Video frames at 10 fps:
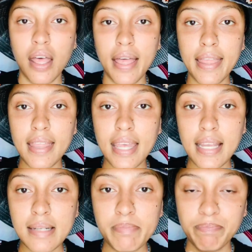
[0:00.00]
And
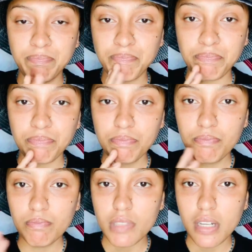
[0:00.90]
then
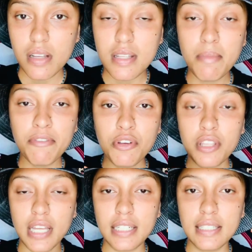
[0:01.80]
Some of you
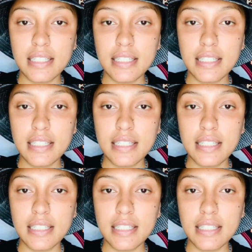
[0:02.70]
that